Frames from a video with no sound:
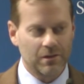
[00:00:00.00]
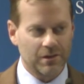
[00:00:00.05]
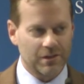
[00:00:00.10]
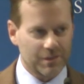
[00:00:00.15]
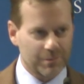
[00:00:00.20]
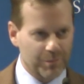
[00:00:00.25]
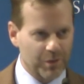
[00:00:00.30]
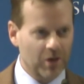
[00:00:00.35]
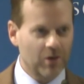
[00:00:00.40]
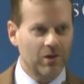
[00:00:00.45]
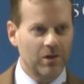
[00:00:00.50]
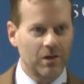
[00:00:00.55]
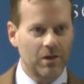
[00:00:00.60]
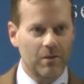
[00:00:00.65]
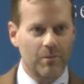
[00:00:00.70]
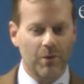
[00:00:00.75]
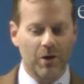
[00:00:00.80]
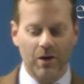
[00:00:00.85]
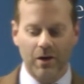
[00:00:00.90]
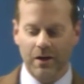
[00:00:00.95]
the
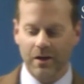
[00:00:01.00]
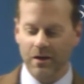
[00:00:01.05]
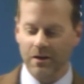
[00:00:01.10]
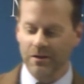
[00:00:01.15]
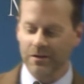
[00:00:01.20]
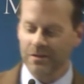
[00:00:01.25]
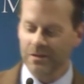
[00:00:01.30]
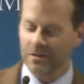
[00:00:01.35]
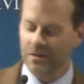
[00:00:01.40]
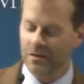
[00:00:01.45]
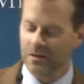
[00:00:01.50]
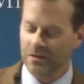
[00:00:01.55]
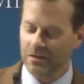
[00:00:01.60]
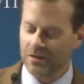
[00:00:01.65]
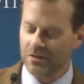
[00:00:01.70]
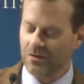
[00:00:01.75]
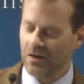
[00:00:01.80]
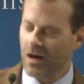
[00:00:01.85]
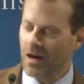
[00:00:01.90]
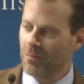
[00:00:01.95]
spirited Americans
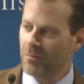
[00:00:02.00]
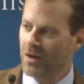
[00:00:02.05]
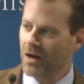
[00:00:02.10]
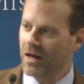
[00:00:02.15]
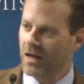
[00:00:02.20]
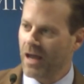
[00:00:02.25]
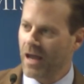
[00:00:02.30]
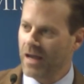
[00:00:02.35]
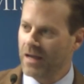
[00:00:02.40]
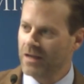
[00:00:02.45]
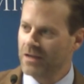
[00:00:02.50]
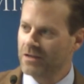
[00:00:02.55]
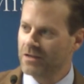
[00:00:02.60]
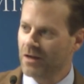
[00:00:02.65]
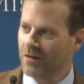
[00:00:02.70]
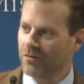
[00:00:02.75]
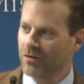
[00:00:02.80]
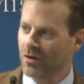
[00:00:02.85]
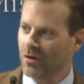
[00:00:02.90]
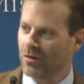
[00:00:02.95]
described by A.E.
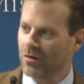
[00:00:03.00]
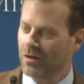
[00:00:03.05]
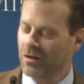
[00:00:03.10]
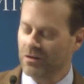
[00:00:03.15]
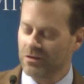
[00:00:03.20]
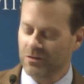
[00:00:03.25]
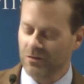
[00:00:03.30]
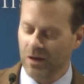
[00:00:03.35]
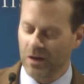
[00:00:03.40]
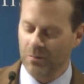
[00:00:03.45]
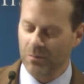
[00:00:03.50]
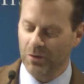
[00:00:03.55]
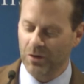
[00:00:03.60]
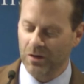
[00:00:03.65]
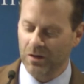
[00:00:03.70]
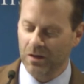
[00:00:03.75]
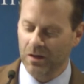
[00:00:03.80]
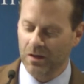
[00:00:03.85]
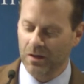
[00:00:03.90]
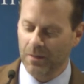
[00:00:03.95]
Jeffcoat in his great
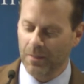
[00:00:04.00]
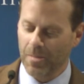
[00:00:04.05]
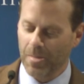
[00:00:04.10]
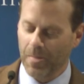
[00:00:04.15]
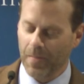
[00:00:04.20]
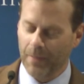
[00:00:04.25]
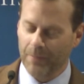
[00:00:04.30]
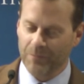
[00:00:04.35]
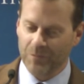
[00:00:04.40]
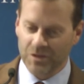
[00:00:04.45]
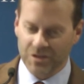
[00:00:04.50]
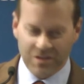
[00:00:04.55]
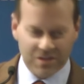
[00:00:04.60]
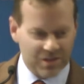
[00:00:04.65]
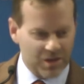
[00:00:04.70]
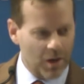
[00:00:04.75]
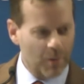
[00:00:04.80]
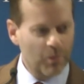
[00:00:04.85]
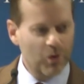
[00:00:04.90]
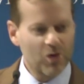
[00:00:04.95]
book,
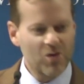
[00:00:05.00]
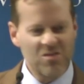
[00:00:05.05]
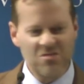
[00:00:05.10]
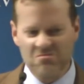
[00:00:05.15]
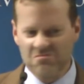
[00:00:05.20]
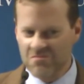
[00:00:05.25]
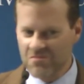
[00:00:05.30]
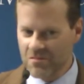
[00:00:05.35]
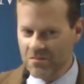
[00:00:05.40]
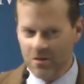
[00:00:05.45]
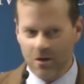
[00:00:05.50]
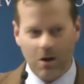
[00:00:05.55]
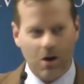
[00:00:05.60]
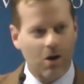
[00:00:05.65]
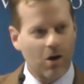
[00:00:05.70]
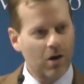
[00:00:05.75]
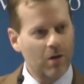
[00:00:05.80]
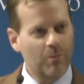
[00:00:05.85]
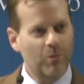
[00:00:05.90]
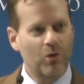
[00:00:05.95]
stubborn,
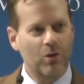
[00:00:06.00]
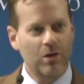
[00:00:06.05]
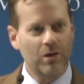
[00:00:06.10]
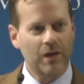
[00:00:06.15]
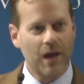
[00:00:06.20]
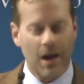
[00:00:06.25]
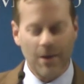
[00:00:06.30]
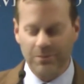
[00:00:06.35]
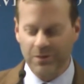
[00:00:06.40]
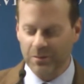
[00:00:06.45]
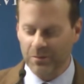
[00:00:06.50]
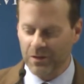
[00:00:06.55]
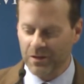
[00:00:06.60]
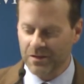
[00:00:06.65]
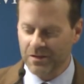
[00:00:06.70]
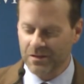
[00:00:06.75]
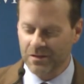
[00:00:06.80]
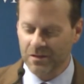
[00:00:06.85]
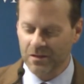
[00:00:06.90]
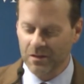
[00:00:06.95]
hard boiled
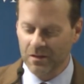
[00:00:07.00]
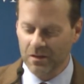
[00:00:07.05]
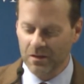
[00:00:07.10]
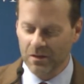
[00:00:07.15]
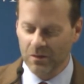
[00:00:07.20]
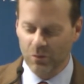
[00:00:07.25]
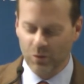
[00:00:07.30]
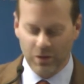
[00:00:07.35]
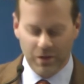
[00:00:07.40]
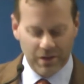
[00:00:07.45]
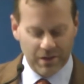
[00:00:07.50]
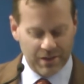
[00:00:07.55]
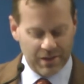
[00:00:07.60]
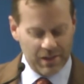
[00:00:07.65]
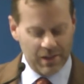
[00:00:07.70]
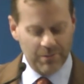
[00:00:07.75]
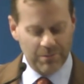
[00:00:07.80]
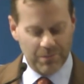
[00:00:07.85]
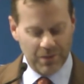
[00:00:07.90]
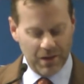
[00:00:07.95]
optimists with a
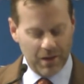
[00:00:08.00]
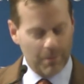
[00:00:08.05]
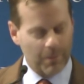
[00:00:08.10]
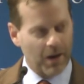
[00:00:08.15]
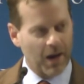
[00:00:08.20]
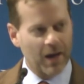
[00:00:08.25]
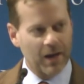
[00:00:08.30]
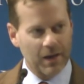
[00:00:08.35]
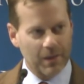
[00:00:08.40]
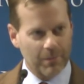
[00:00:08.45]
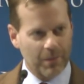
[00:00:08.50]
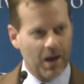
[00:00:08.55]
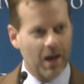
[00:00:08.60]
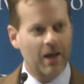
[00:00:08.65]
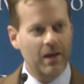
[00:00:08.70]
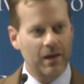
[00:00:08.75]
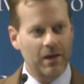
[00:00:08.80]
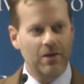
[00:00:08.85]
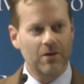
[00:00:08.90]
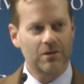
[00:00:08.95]
deep and abiding
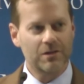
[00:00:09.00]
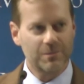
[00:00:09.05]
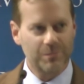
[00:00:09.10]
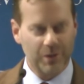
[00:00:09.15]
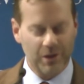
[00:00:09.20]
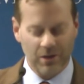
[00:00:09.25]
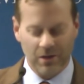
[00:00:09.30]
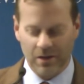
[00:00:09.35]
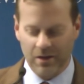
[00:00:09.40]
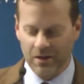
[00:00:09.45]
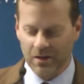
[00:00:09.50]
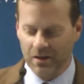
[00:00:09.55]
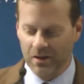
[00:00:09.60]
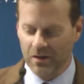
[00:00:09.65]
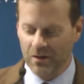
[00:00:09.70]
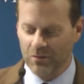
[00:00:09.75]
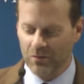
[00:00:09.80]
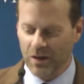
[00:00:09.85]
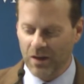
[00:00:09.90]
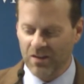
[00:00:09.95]
pioneer spirit
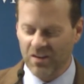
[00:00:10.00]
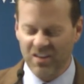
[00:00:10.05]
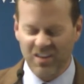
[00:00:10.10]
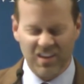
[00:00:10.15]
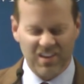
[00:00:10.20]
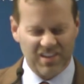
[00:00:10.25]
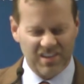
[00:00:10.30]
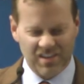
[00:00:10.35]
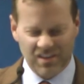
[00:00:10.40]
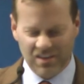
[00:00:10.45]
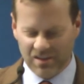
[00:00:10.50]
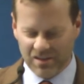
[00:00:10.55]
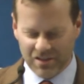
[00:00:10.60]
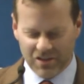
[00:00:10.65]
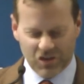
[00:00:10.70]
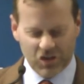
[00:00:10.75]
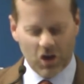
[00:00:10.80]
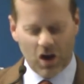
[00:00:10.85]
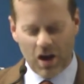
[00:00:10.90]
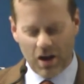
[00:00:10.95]
rather than the
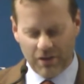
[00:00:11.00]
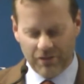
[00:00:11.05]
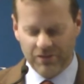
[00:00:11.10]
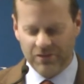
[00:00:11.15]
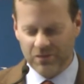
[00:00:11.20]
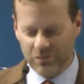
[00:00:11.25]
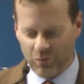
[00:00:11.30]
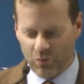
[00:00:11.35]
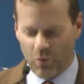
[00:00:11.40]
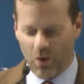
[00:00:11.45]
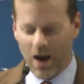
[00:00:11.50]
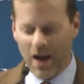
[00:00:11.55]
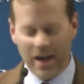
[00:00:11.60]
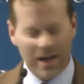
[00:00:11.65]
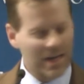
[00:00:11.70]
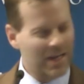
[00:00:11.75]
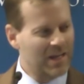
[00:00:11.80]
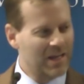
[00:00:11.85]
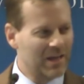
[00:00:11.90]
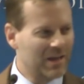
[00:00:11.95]
soft,
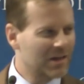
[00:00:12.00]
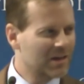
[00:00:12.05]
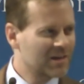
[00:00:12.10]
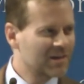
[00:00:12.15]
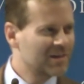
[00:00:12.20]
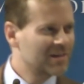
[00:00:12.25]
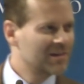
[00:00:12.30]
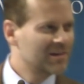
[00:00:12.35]
whiny